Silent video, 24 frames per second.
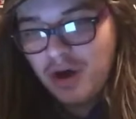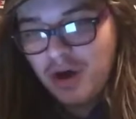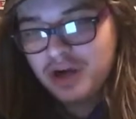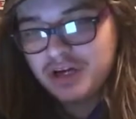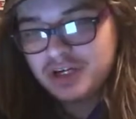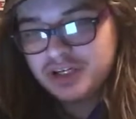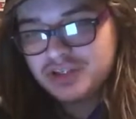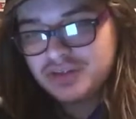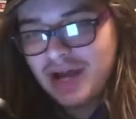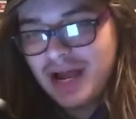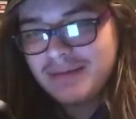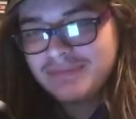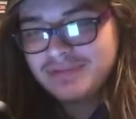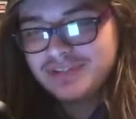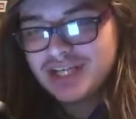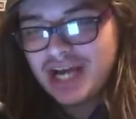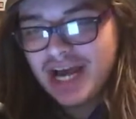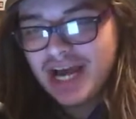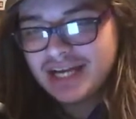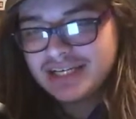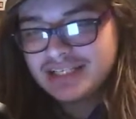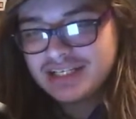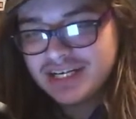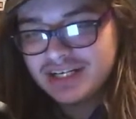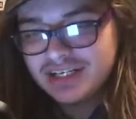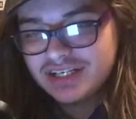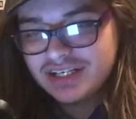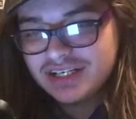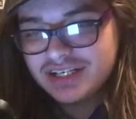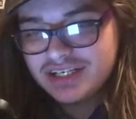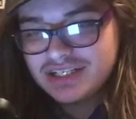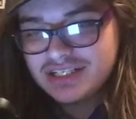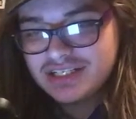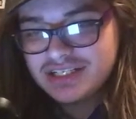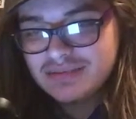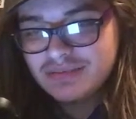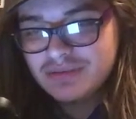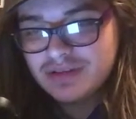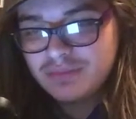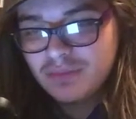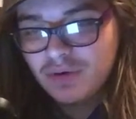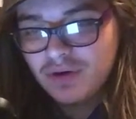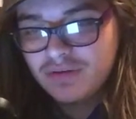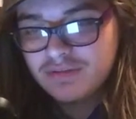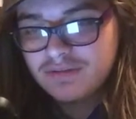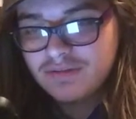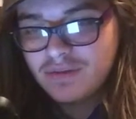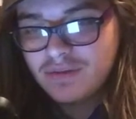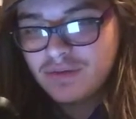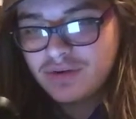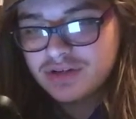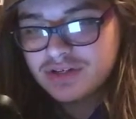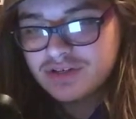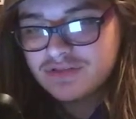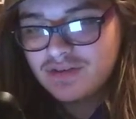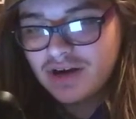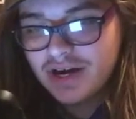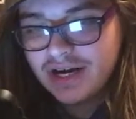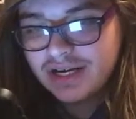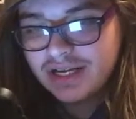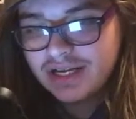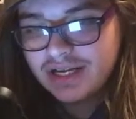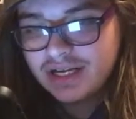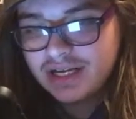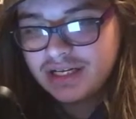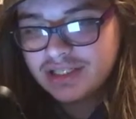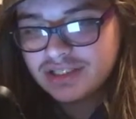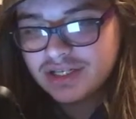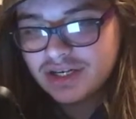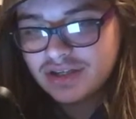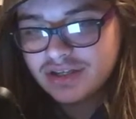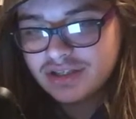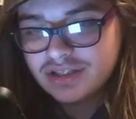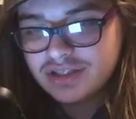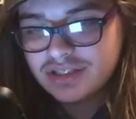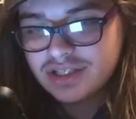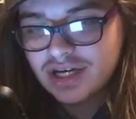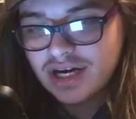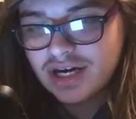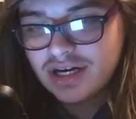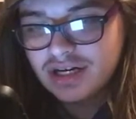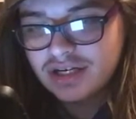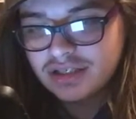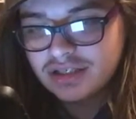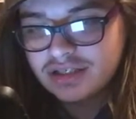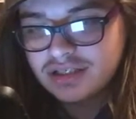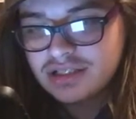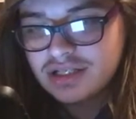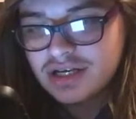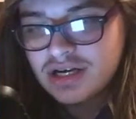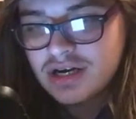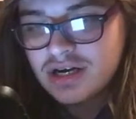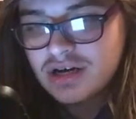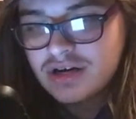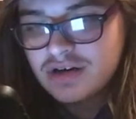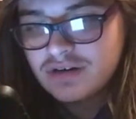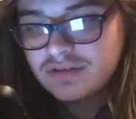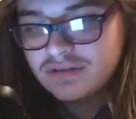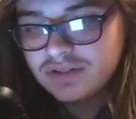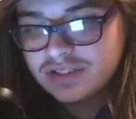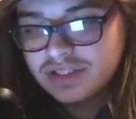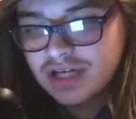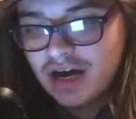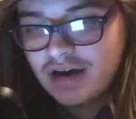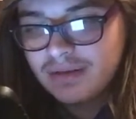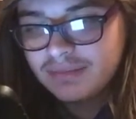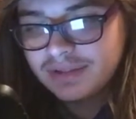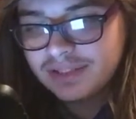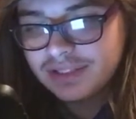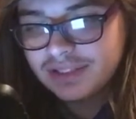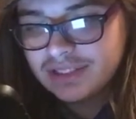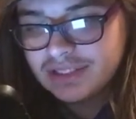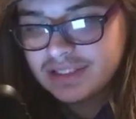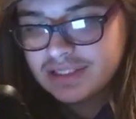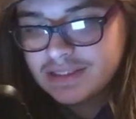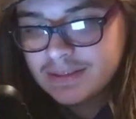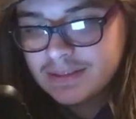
grabbed Jack's hair and kissed him with more force, fighting each other's tongues for dominance.